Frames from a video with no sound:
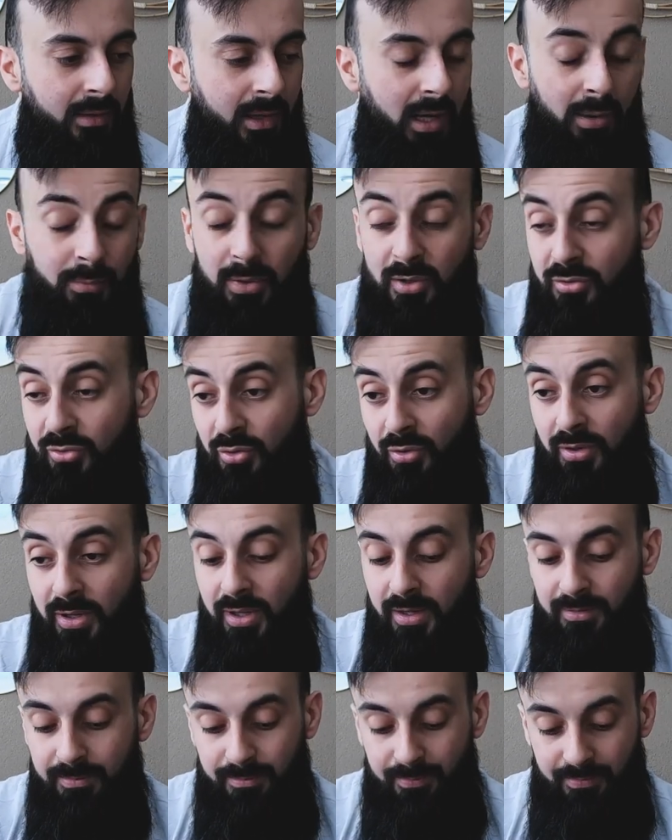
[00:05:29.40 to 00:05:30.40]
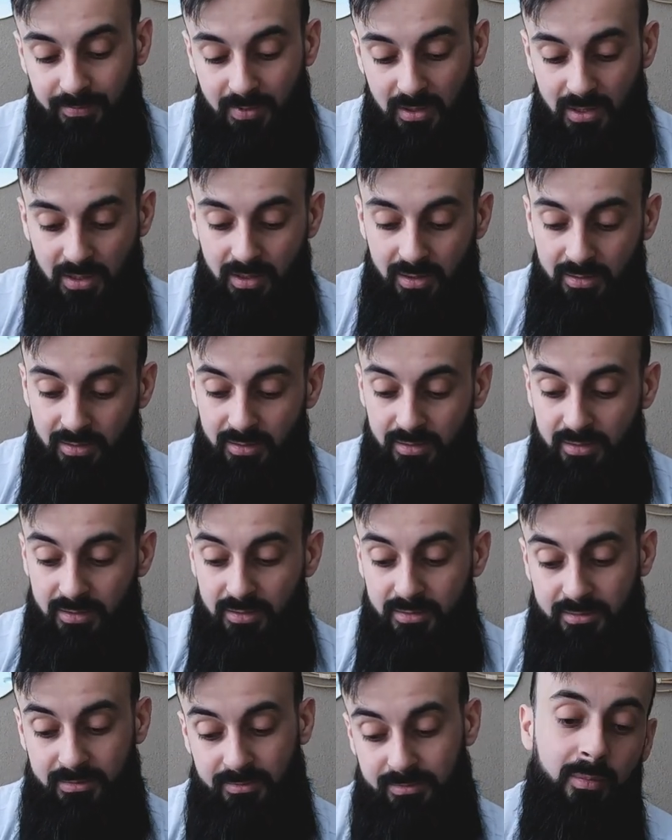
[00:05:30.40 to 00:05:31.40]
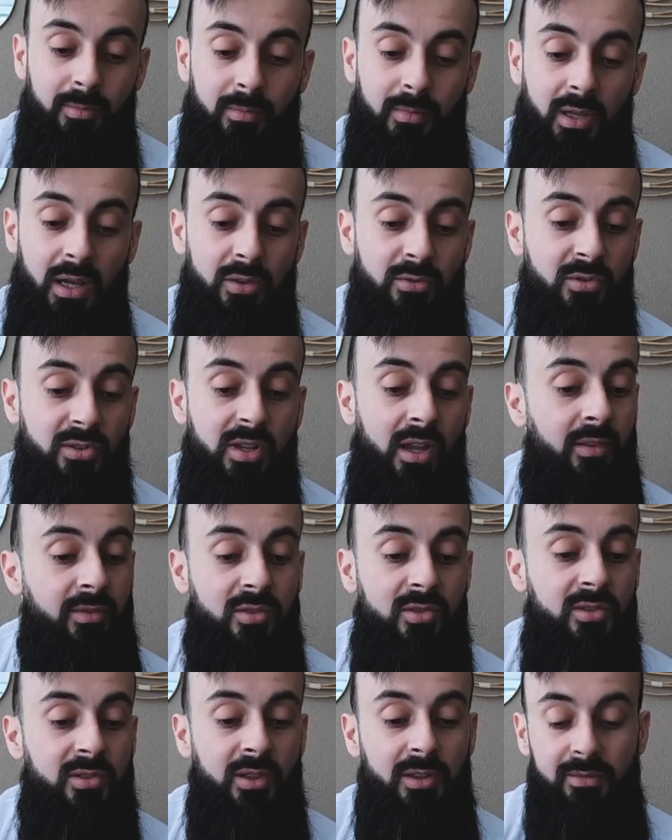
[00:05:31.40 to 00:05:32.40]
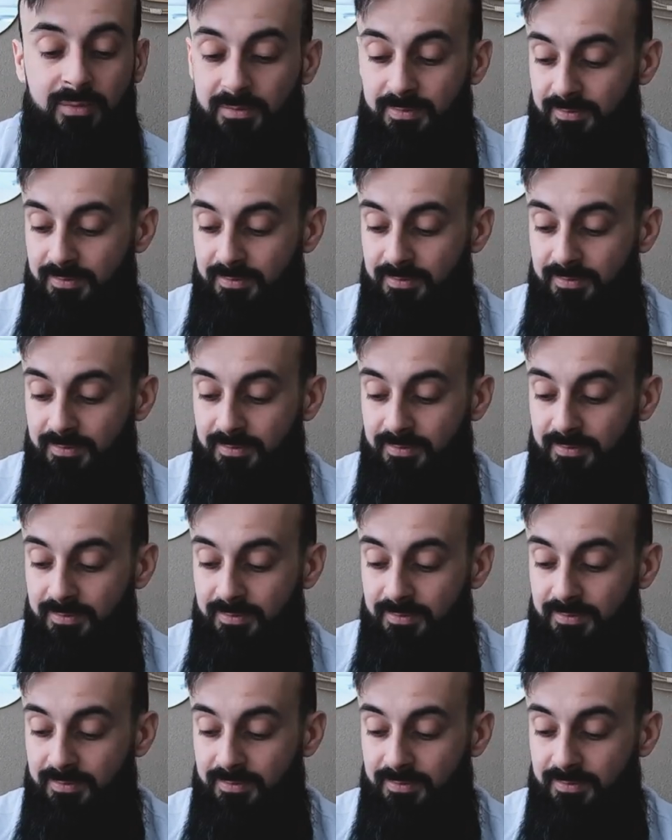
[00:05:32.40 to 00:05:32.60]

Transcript: I'm not sure yet. I'll just have to see.